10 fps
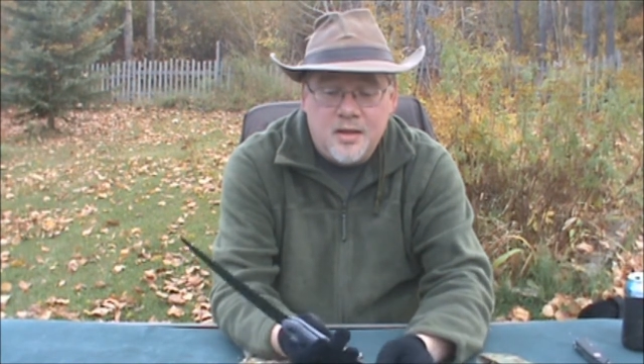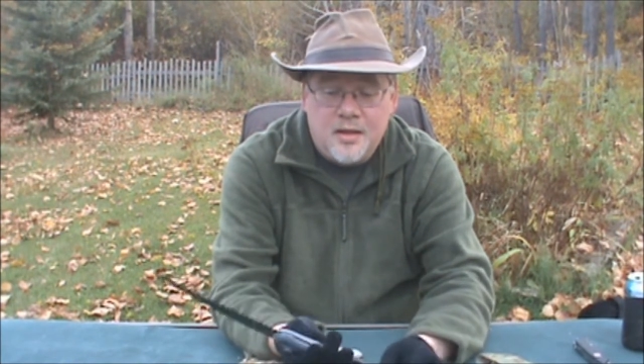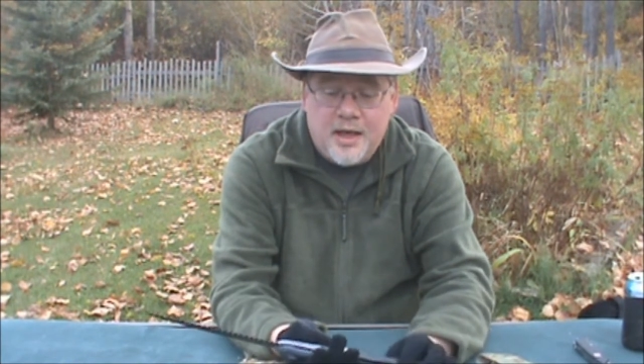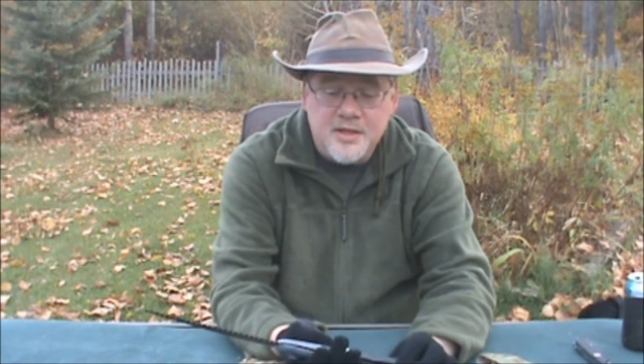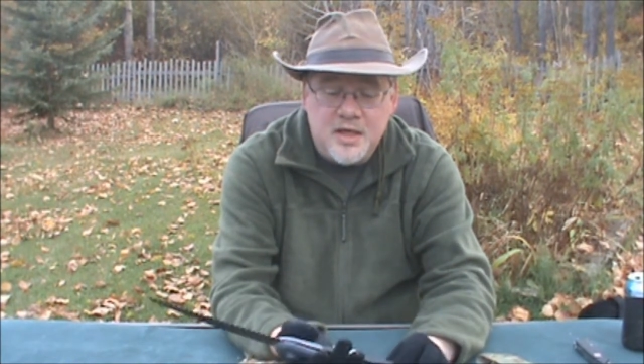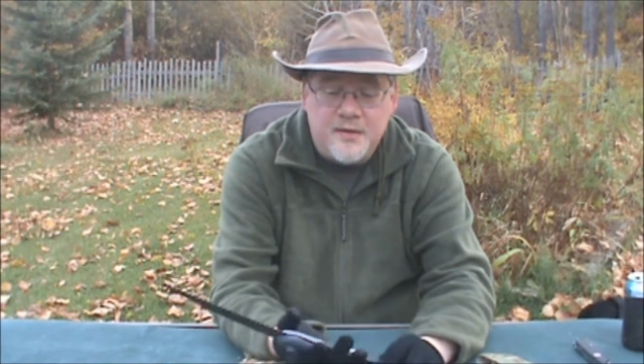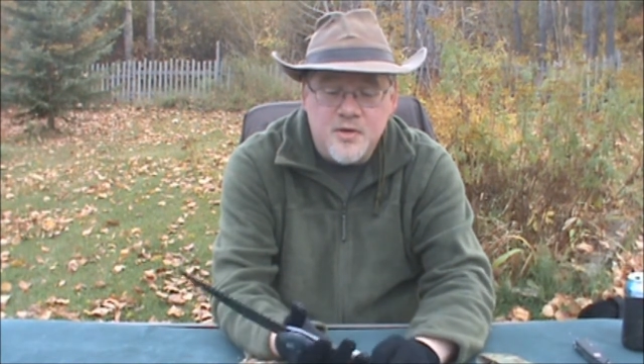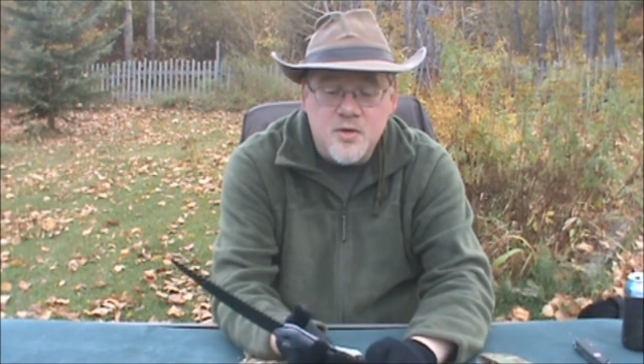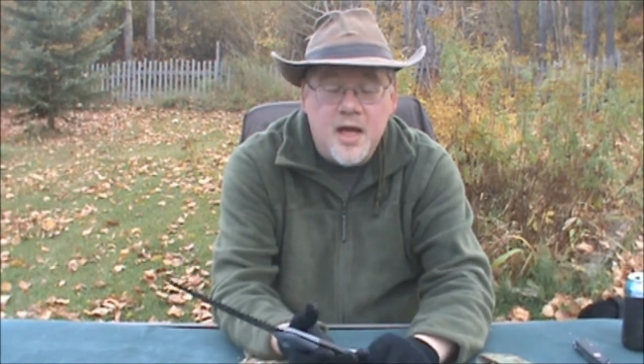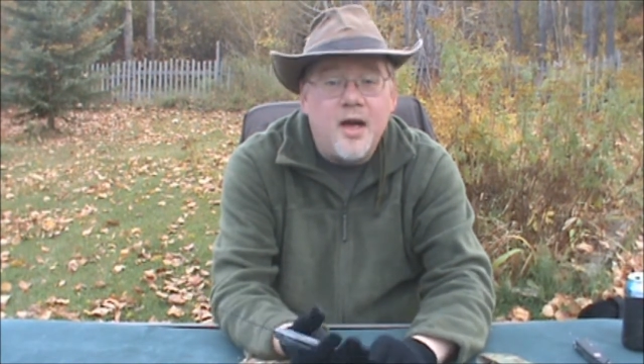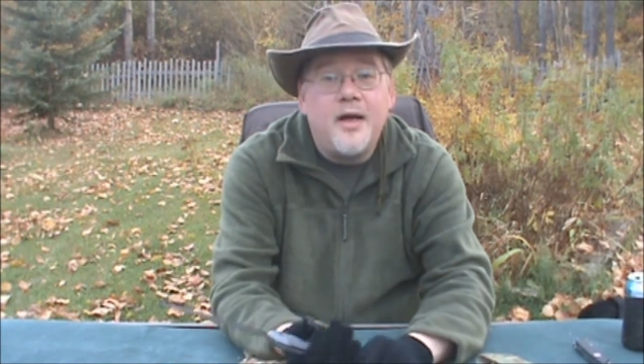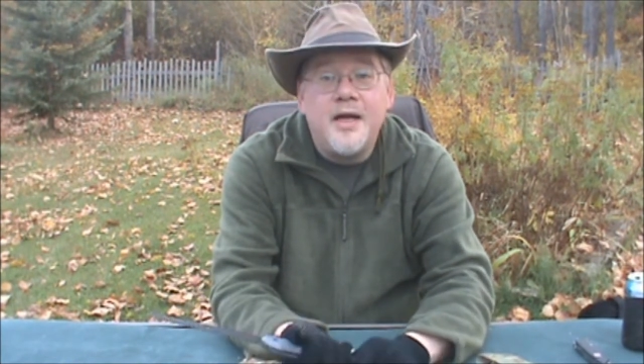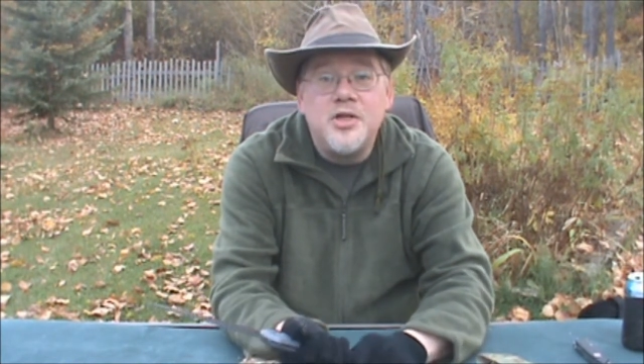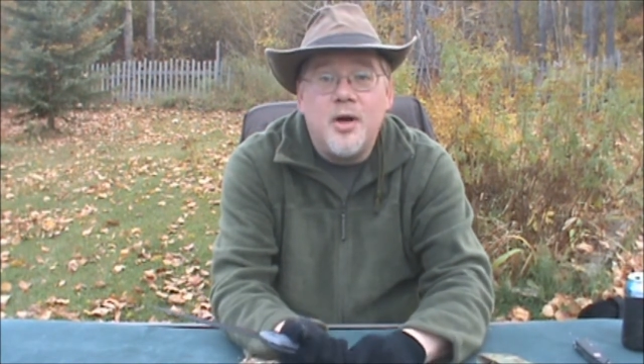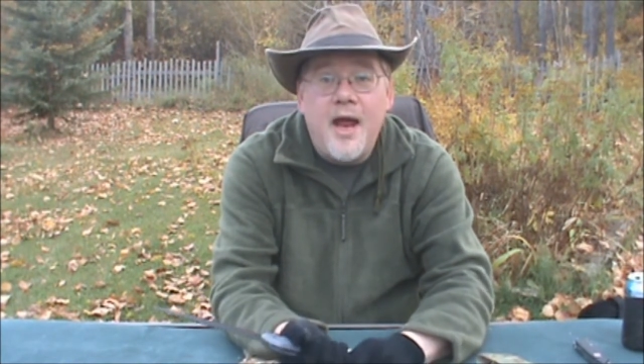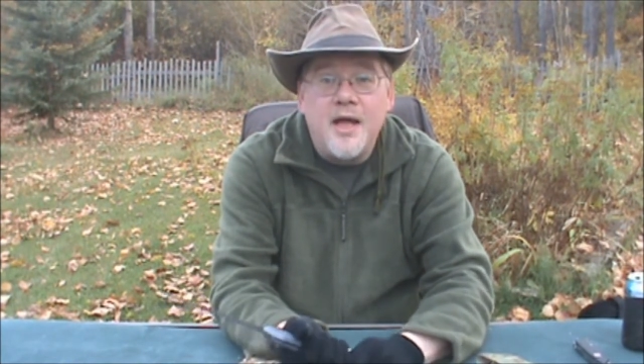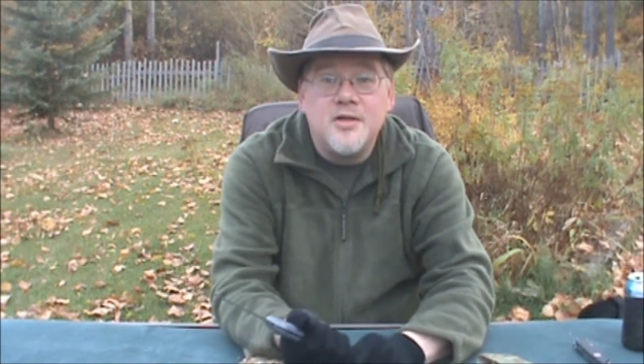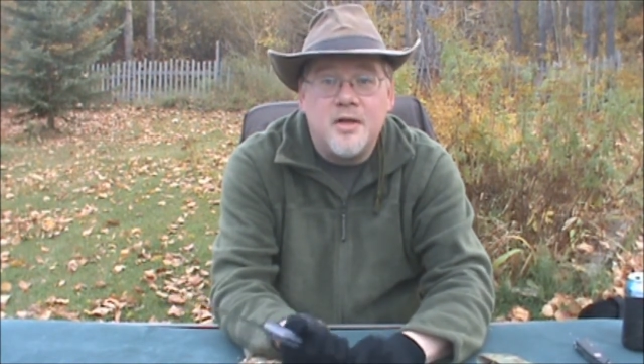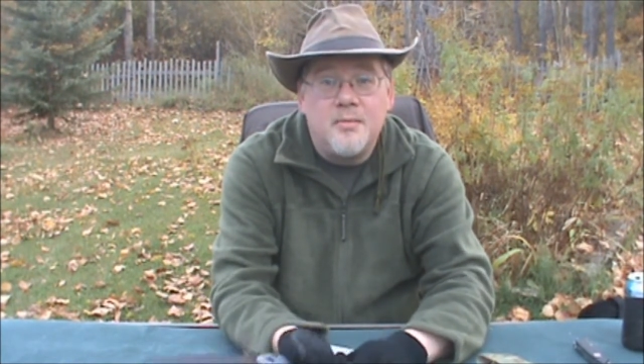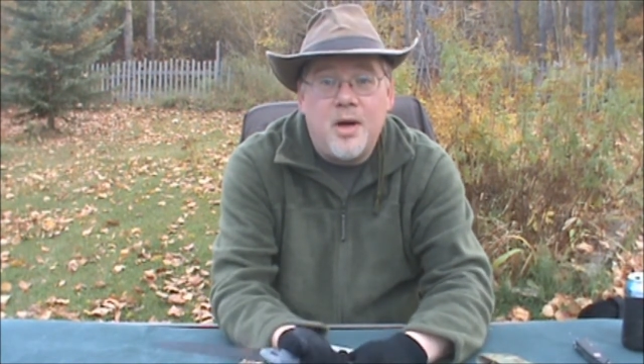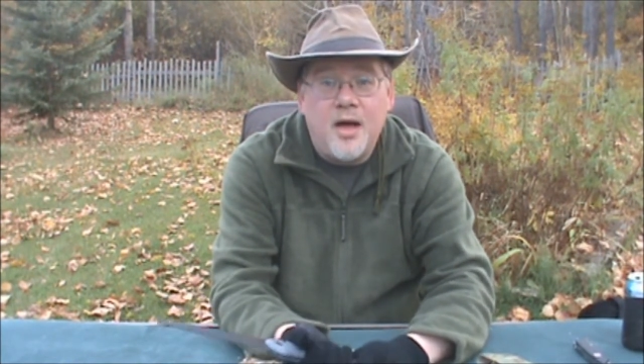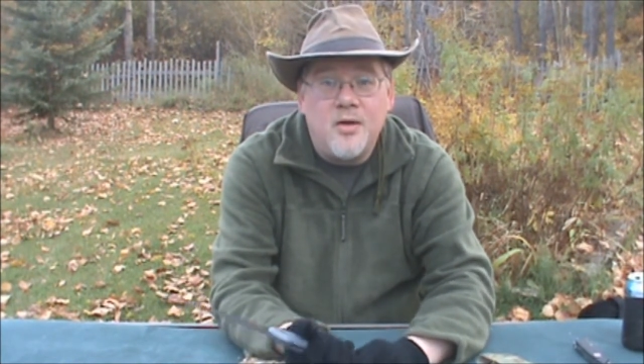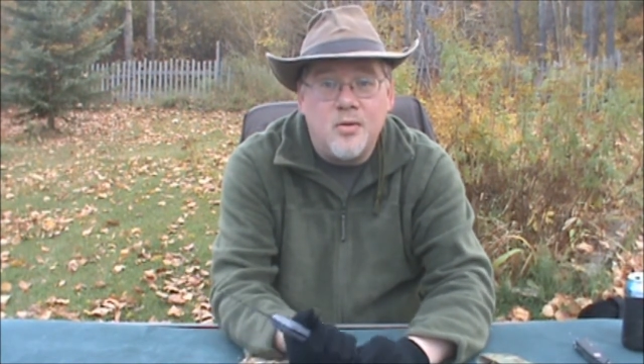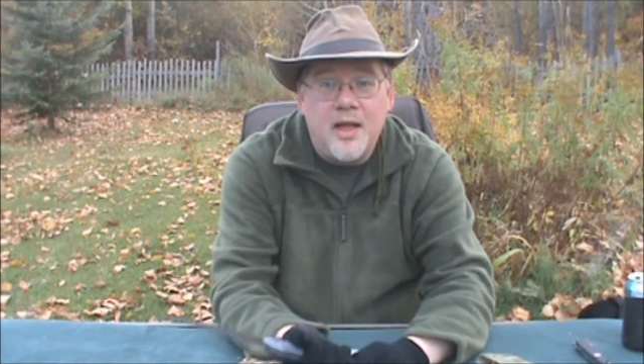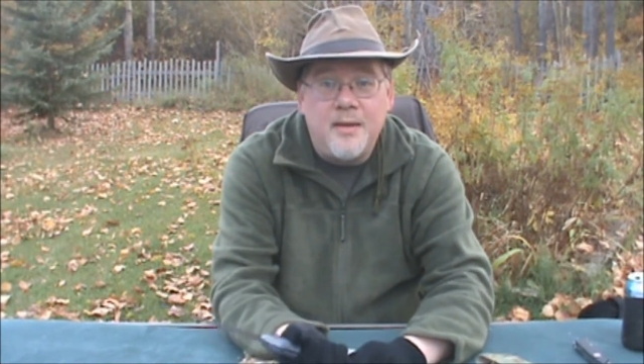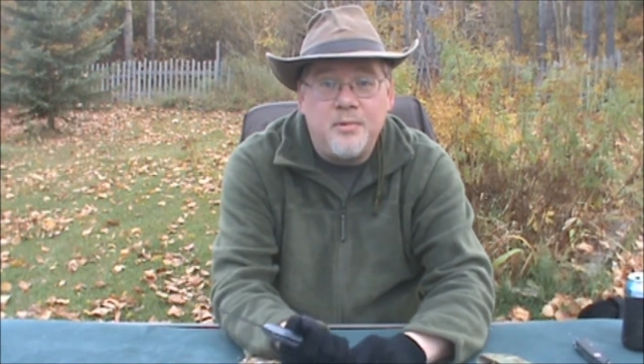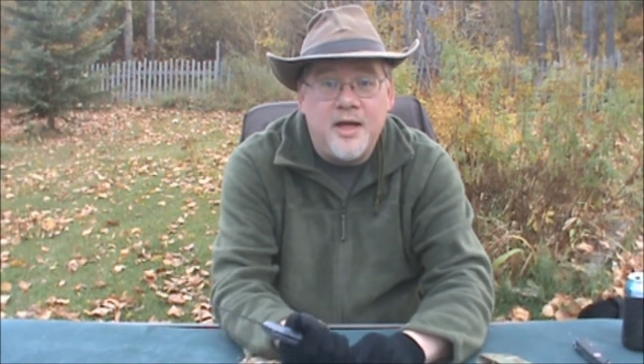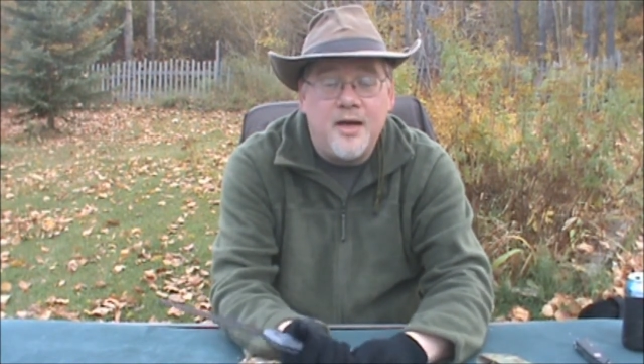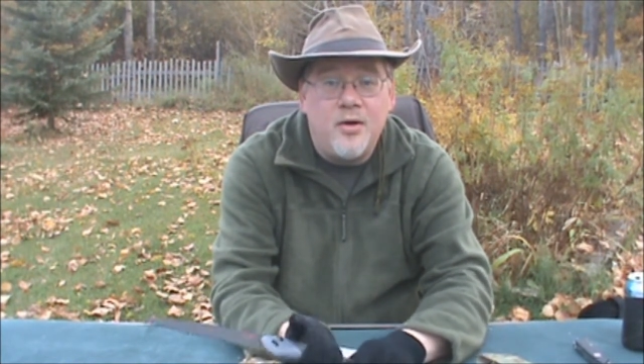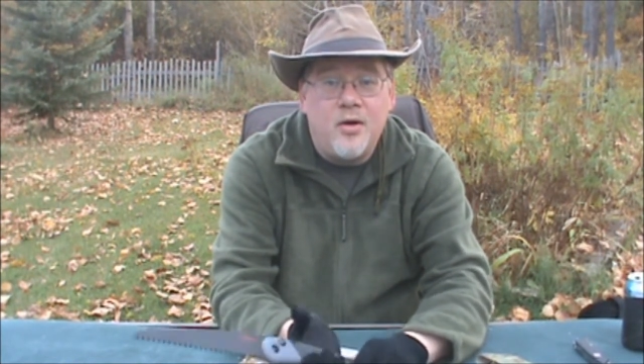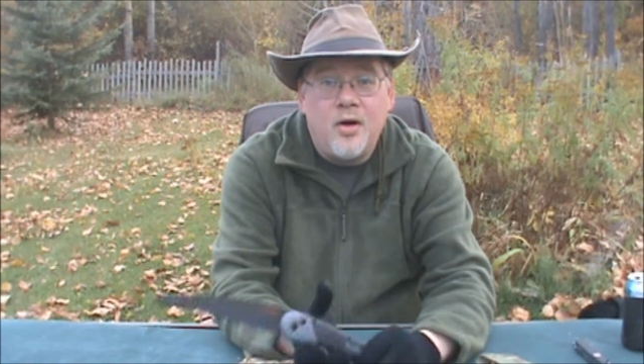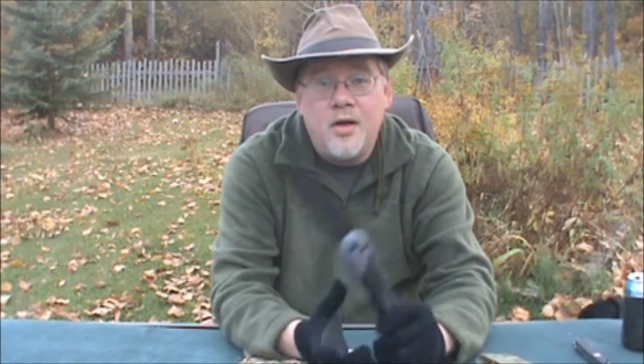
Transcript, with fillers: Like I said, if you cannot get your hands on a Bahco Laplander,